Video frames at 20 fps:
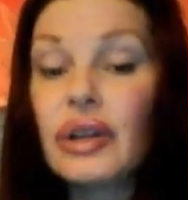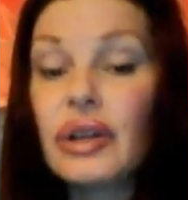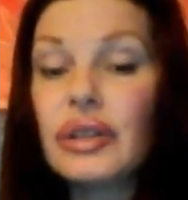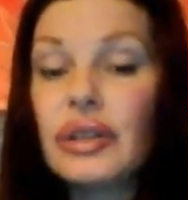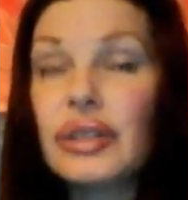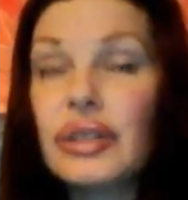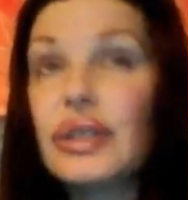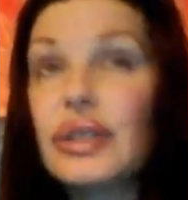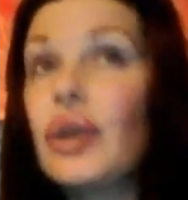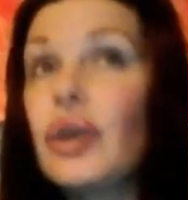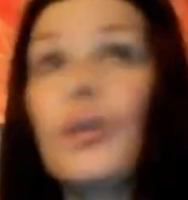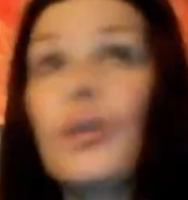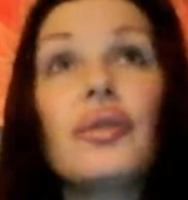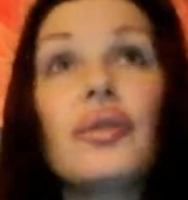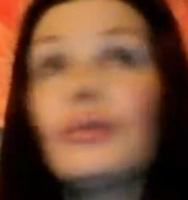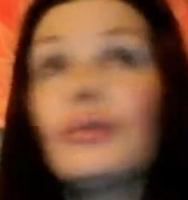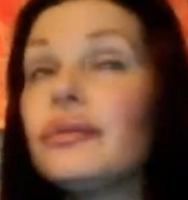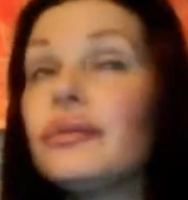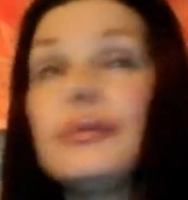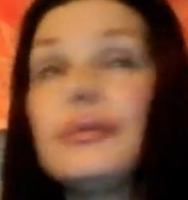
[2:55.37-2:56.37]
So
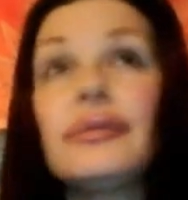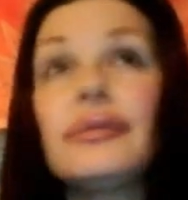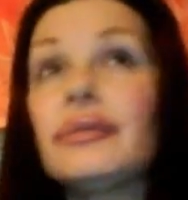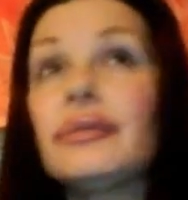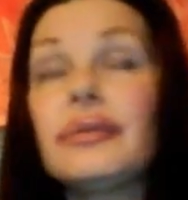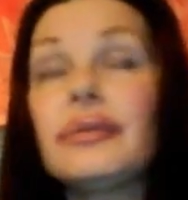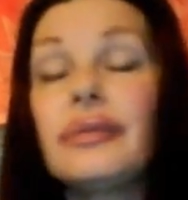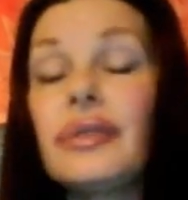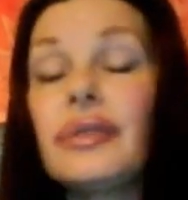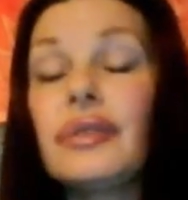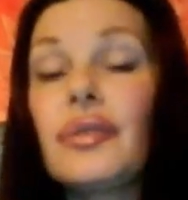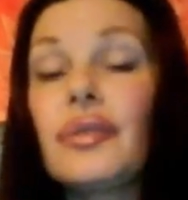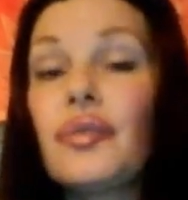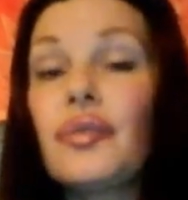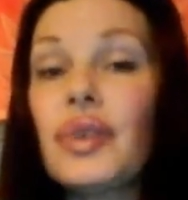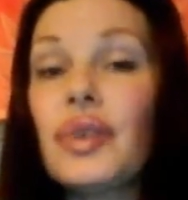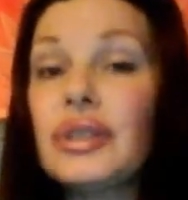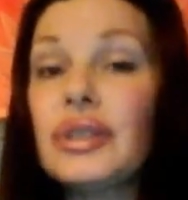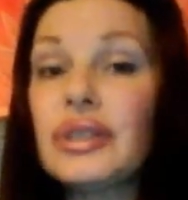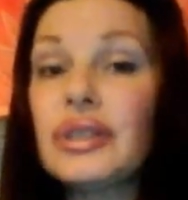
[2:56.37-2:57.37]

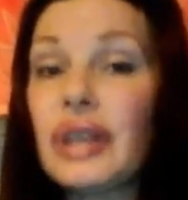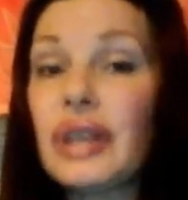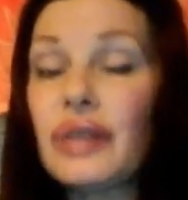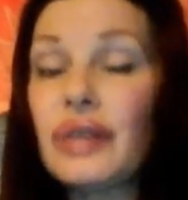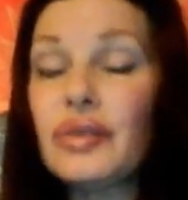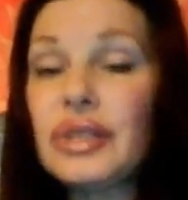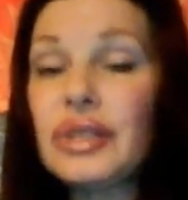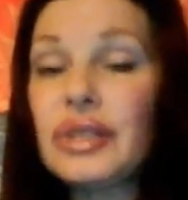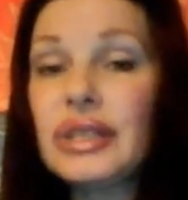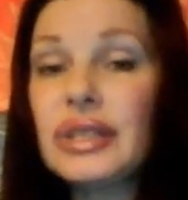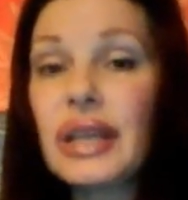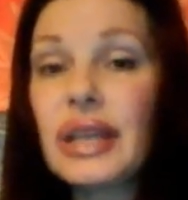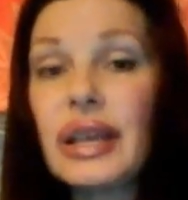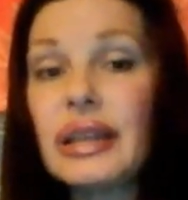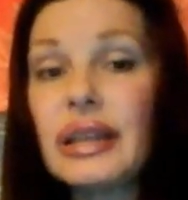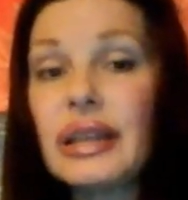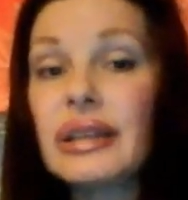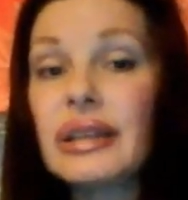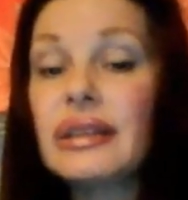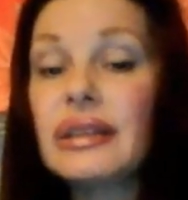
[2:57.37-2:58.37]
what I would say
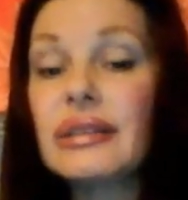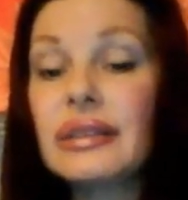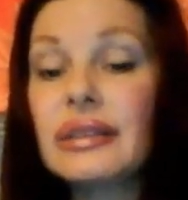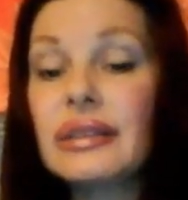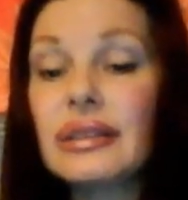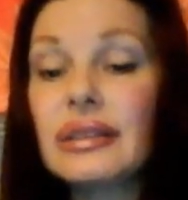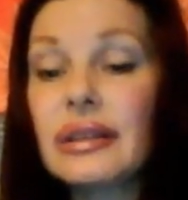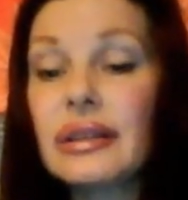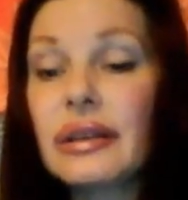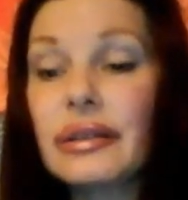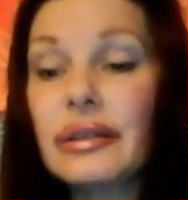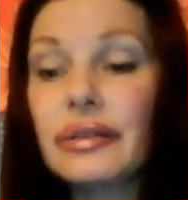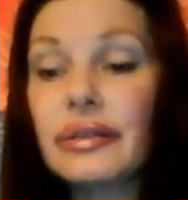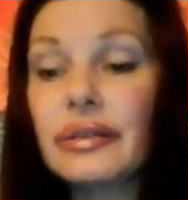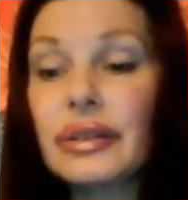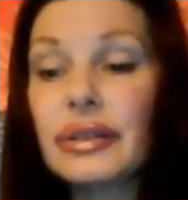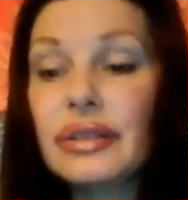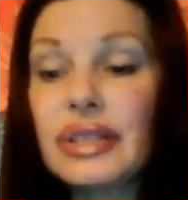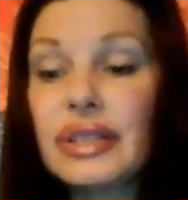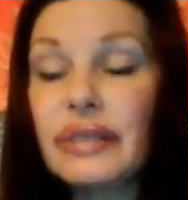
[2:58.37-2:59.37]
is
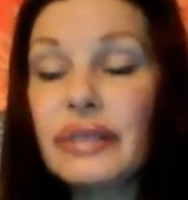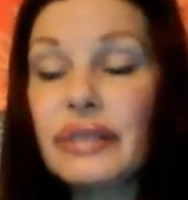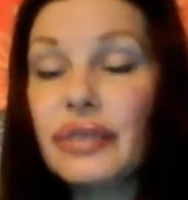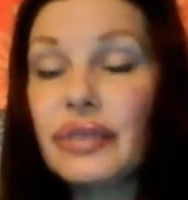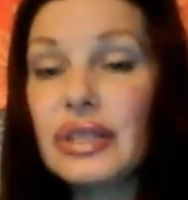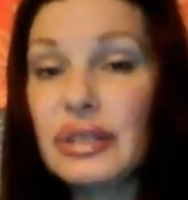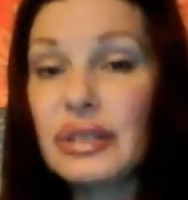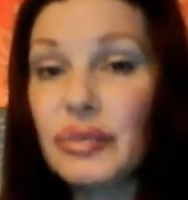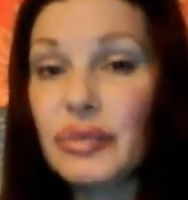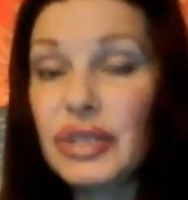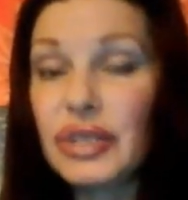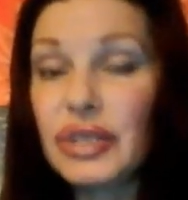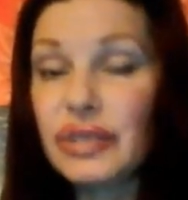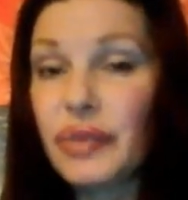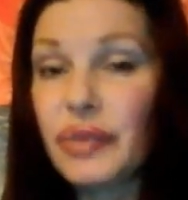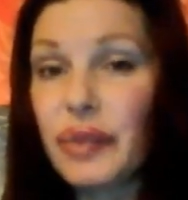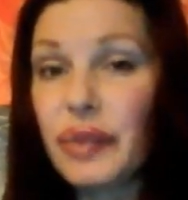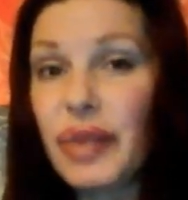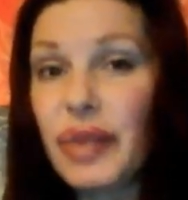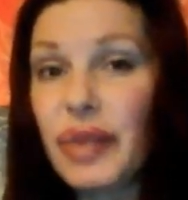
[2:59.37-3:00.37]
there's different symbols from
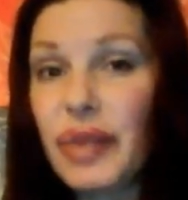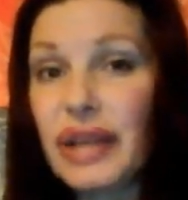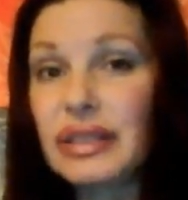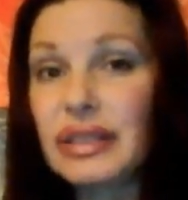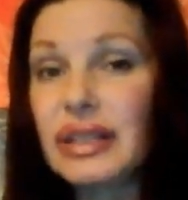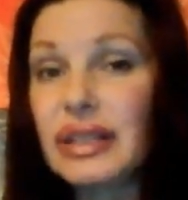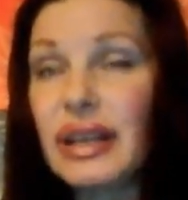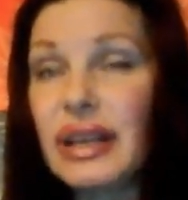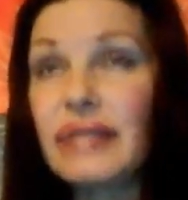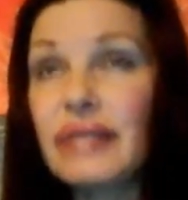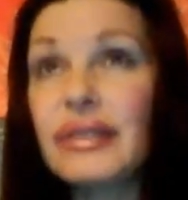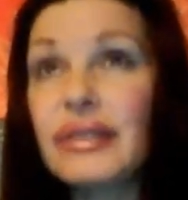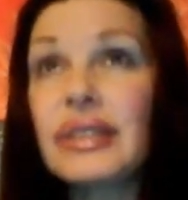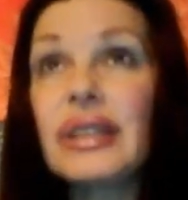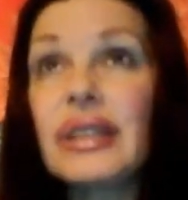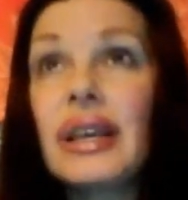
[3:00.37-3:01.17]
our past lives